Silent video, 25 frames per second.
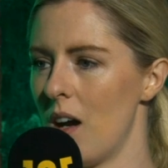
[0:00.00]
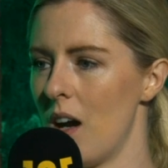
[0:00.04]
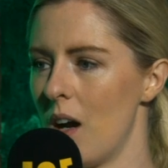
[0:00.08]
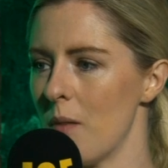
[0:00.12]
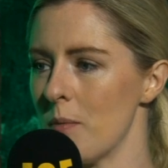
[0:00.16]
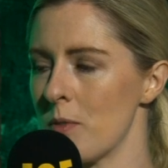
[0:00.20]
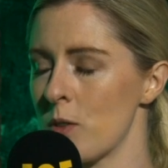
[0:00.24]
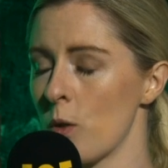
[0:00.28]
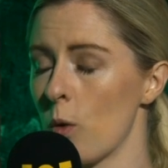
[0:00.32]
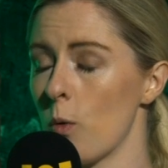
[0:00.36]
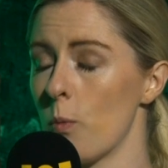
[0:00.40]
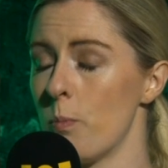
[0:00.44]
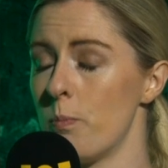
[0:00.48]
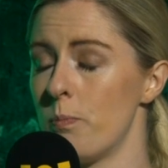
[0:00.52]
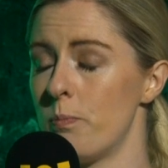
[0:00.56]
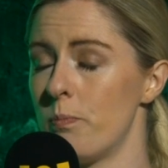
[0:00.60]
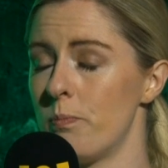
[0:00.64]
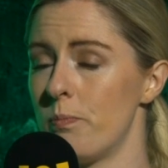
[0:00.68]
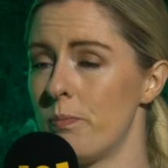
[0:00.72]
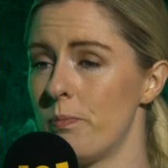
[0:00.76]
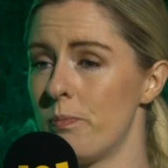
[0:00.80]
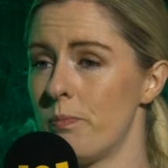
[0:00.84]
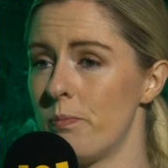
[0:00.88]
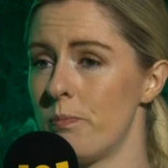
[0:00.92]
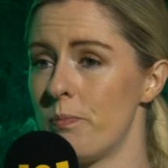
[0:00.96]
I'm so
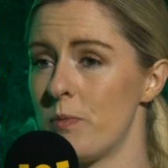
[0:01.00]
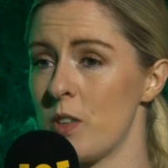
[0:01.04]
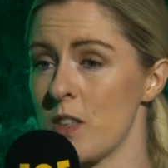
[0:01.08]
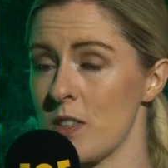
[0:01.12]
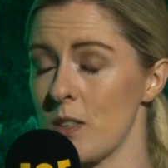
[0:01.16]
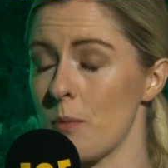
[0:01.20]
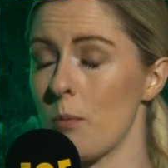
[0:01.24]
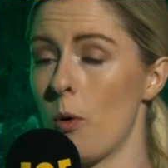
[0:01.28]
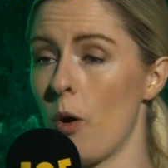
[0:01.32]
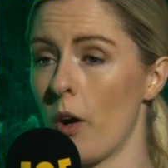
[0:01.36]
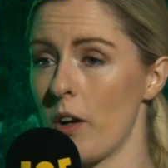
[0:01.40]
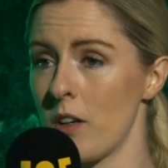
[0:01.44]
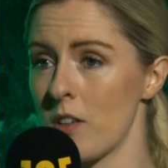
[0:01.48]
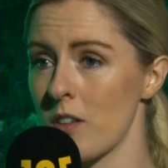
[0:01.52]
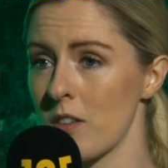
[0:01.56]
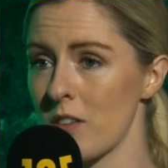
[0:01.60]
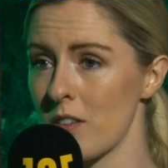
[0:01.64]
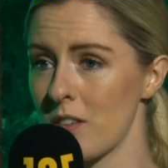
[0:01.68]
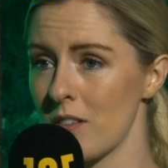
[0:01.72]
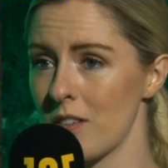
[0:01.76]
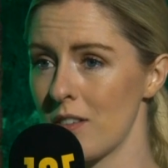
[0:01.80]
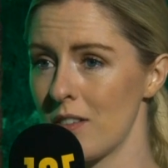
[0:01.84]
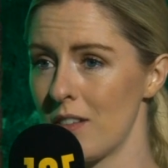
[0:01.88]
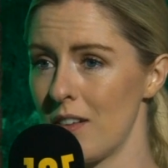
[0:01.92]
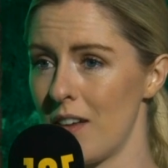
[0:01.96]
disappointed
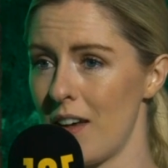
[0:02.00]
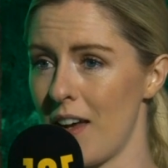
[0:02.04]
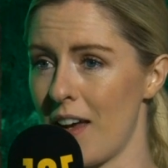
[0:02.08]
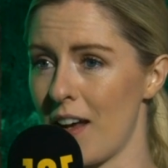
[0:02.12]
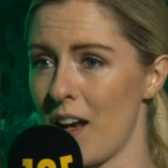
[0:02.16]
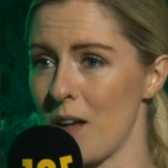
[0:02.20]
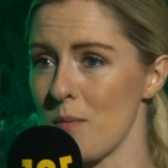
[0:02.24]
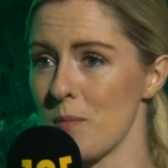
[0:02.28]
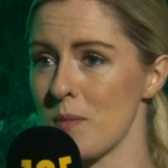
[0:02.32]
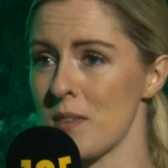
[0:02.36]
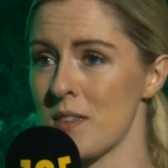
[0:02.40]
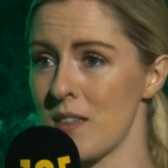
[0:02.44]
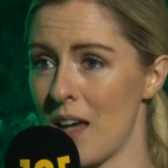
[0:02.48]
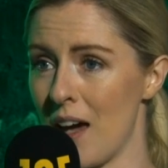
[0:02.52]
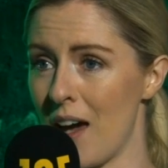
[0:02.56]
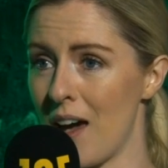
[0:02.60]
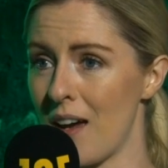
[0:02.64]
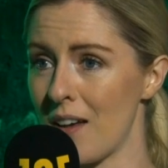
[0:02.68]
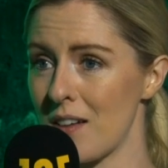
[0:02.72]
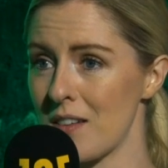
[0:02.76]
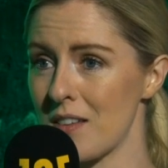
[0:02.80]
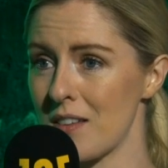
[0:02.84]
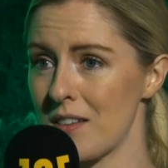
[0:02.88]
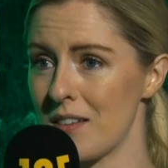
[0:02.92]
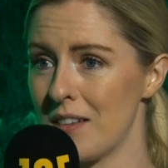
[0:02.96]
and I'm
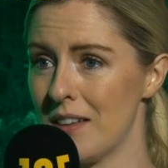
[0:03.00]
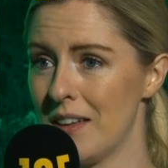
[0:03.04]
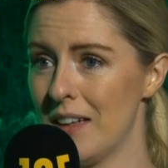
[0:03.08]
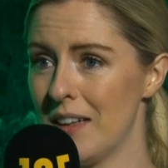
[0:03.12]
sad